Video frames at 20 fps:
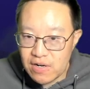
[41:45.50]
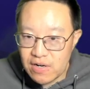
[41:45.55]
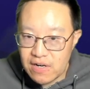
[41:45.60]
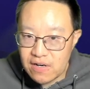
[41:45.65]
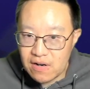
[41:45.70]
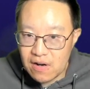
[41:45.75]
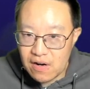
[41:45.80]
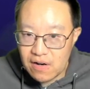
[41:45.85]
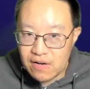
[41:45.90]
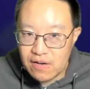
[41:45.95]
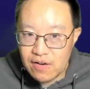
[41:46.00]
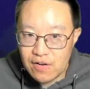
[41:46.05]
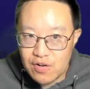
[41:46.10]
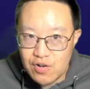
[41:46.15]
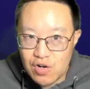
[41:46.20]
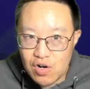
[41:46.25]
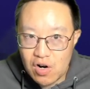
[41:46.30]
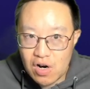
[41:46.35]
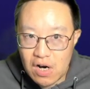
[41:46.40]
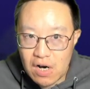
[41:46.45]
does his
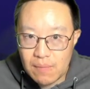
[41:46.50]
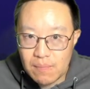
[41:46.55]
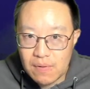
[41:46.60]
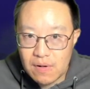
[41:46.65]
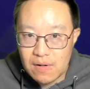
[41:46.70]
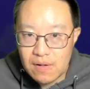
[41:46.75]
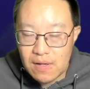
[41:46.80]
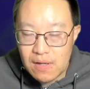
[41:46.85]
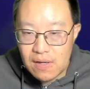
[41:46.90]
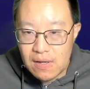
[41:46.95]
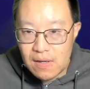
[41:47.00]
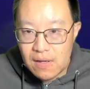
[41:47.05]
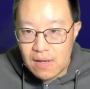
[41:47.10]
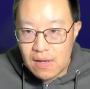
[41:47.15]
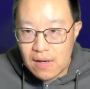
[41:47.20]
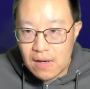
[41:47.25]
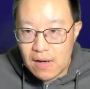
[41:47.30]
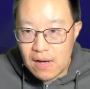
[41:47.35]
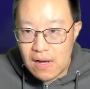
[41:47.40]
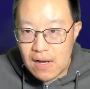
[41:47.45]
job.
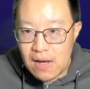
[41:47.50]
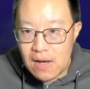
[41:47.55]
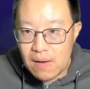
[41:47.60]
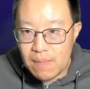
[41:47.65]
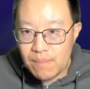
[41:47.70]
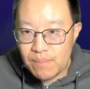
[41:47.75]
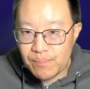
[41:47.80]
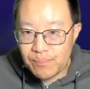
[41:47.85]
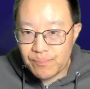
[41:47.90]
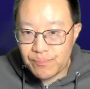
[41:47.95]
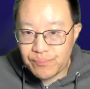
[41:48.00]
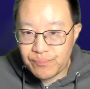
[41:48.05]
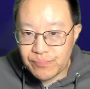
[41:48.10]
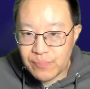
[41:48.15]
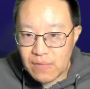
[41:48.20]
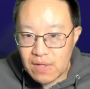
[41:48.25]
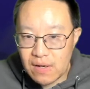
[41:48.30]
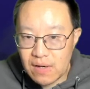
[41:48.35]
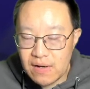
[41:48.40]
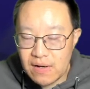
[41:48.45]

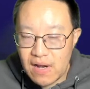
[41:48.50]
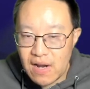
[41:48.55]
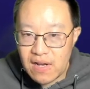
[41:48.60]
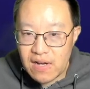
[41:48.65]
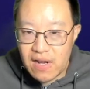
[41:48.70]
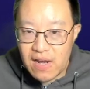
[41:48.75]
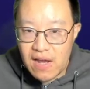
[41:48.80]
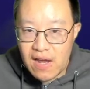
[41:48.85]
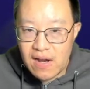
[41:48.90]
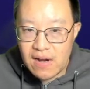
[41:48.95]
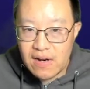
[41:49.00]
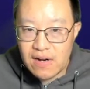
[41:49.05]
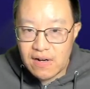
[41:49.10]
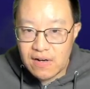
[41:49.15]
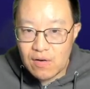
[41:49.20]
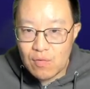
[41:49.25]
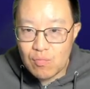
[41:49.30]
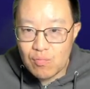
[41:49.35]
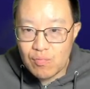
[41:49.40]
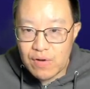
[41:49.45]
Netcat is
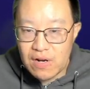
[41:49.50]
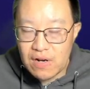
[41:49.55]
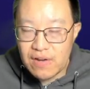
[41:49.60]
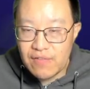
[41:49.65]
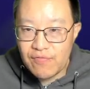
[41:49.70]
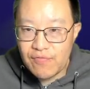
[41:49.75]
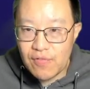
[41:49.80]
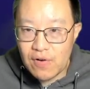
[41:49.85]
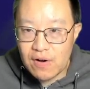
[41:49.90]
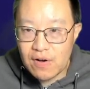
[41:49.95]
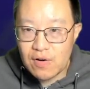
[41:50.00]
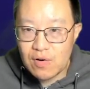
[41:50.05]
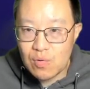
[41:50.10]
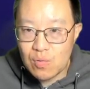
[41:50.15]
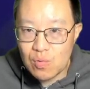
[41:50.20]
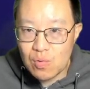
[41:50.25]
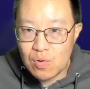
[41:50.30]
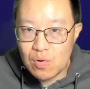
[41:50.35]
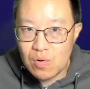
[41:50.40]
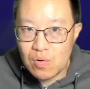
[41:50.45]
a really fun
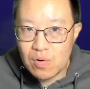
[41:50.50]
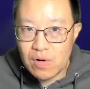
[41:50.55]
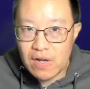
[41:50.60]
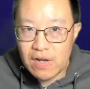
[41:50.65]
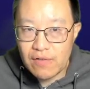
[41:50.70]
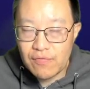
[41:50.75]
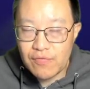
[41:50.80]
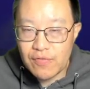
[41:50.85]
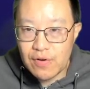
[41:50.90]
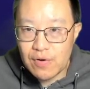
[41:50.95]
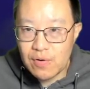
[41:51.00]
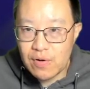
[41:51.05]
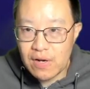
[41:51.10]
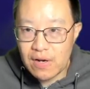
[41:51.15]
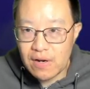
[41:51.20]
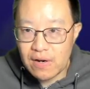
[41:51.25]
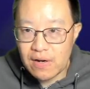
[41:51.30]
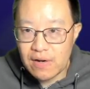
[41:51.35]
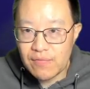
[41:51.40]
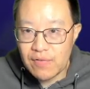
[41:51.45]
tool if you
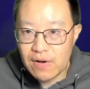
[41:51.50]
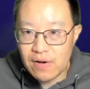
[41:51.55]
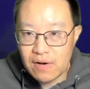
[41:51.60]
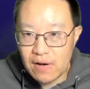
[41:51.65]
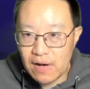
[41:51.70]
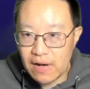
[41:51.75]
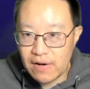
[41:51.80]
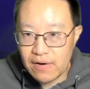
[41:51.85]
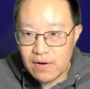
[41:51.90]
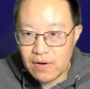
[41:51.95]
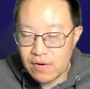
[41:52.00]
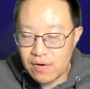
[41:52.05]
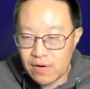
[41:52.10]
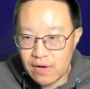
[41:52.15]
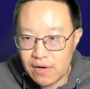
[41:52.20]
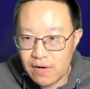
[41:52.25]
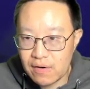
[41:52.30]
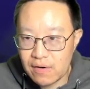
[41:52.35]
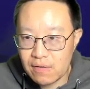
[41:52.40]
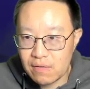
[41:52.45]
can even like to just.